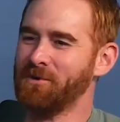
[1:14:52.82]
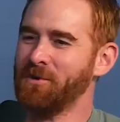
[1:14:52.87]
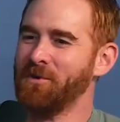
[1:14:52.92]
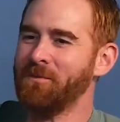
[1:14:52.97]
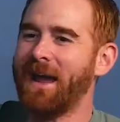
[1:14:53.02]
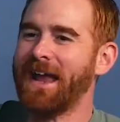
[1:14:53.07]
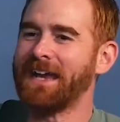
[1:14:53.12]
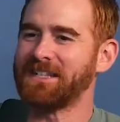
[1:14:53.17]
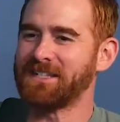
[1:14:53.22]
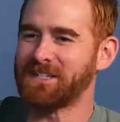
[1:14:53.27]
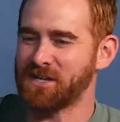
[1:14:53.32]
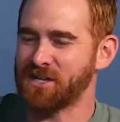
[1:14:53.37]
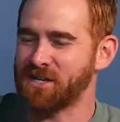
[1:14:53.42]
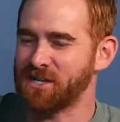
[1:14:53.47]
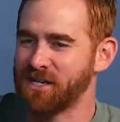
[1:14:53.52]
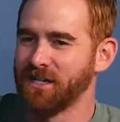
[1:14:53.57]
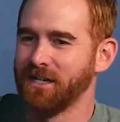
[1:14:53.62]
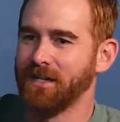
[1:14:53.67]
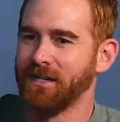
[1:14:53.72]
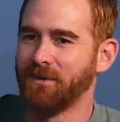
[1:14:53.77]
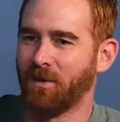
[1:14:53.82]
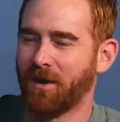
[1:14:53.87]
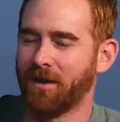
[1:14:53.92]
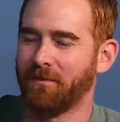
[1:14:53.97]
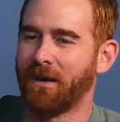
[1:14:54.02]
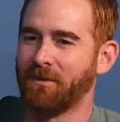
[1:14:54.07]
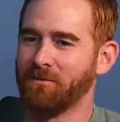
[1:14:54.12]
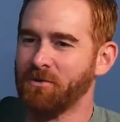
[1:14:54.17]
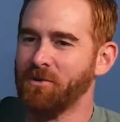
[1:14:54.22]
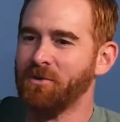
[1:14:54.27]
Roommates. One of
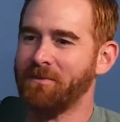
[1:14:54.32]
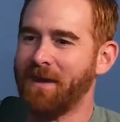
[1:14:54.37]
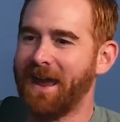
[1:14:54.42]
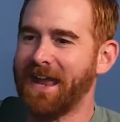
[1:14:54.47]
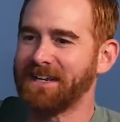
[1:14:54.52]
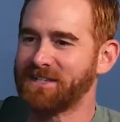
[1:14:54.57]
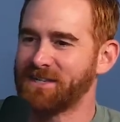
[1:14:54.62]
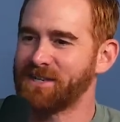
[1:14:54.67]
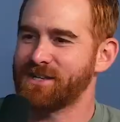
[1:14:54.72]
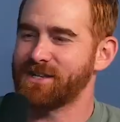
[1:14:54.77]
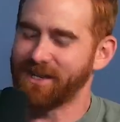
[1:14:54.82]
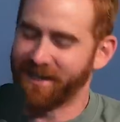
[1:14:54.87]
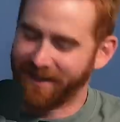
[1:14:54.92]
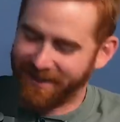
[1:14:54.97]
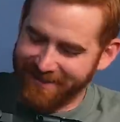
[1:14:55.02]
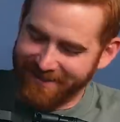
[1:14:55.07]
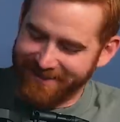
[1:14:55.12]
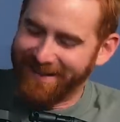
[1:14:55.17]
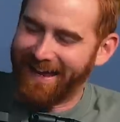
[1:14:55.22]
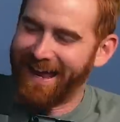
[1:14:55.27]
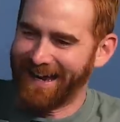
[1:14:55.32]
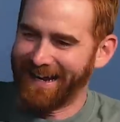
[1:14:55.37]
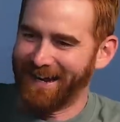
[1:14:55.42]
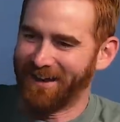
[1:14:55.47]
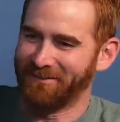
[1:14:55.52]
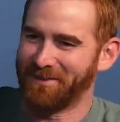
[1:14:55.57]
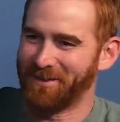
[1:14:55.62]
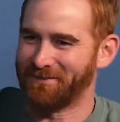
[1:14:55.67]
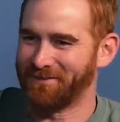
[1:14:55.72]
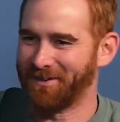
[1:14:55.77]
my roommates. Hang
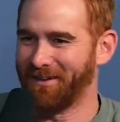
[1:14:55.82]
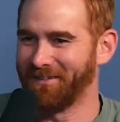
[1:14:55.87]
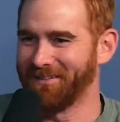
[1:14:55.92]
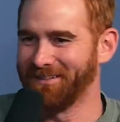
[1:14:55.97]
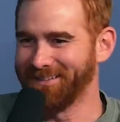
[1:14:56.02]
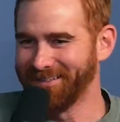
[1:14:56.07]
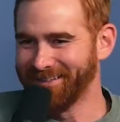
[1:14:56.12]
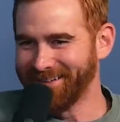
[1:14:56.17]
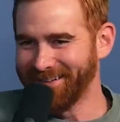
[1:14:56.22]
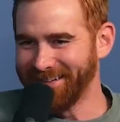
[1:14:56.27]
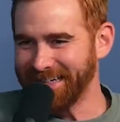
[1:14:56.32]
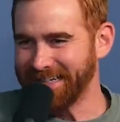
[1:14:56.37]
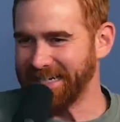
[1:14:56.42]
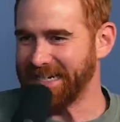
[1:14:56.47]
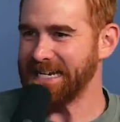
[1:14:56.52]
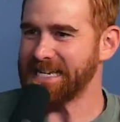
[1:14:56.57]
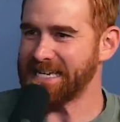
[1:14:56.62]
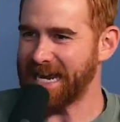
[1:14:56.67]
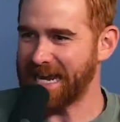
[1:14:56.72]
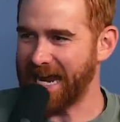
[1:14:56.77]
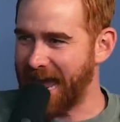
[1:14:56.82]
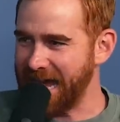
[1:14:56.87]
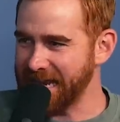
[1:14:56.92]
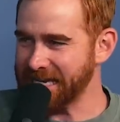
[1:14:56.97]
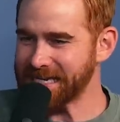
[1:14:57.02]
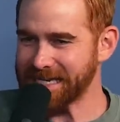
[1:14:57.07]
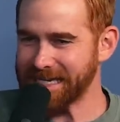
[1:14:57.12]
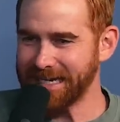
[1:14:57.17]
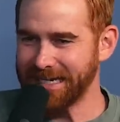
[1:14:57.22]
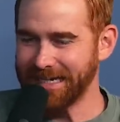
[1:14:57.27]
up the phone. Did he say
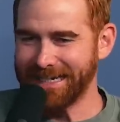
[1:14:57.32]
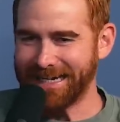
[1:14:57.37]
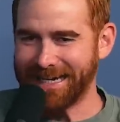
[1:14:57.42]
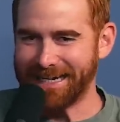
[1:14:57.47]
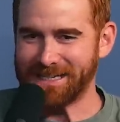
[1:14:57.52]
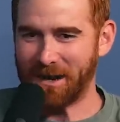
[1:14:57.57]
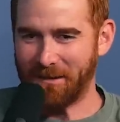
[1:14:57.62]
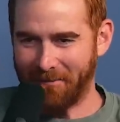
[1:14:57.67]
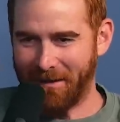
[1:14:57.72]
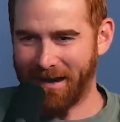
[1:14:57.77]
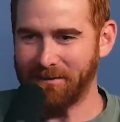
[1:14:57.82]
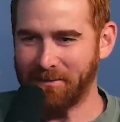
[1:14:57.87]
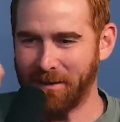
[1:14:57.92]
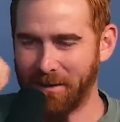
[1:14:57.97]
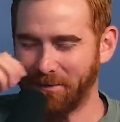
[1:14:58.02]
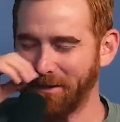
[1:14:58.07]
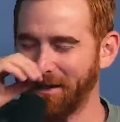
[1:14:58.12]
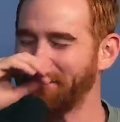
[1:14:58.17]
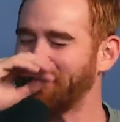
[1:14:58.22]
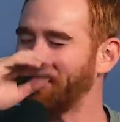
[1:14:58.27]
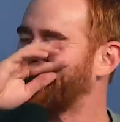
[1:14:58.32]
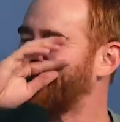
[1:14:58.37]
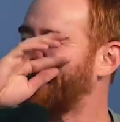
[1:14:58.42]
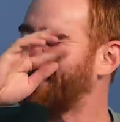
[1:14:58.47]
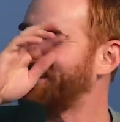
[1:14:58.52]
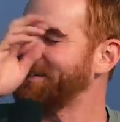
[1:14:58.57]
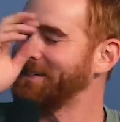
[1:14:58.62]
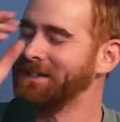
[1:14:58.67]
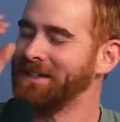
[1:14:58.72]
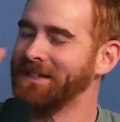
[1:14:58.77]
S? Is there many people living
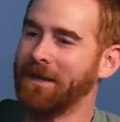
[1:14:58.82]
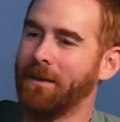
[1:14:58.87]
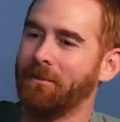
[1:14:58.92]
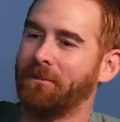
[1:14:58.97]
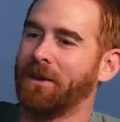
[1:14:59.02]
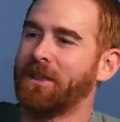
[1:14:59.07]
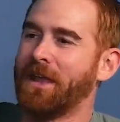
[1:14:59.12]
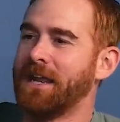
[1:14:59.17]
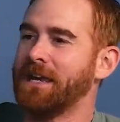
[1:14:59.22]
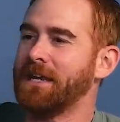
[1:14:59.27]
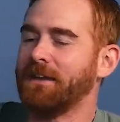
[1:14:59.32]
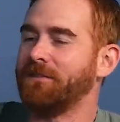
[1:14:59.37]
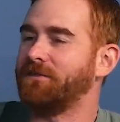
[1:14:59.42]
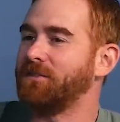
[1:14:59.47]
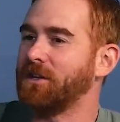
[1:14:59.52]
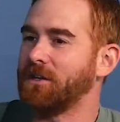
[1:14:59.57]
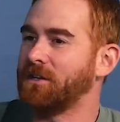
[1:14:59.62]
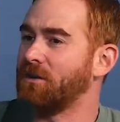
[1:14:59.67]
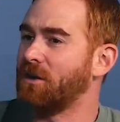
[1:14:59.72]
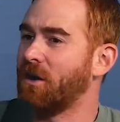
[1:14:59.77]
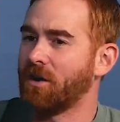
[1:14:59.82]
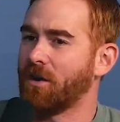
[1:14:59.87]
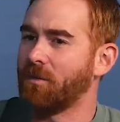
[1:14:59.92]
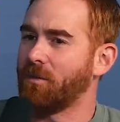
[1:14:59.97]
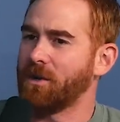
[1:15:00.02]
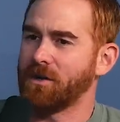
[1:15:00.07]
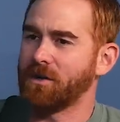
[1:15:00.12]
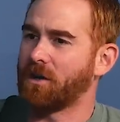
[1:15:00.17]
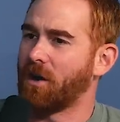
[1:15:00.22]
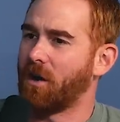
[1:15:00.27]
there? But then if you don't know
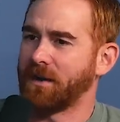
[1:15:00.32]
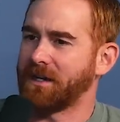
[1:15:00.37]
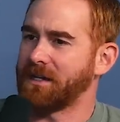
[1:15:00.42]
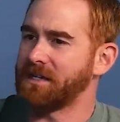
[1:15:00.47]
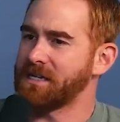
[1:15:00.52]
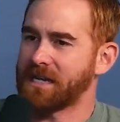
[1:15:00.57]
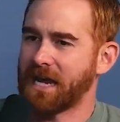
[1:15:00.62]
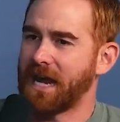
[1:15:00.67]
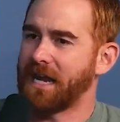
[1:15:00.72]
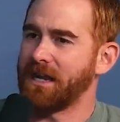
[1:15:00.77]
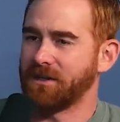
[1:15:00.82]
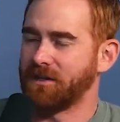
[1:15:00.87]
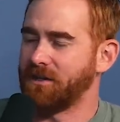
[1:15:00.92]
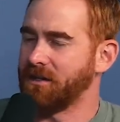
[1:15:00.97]
where you're going is kind of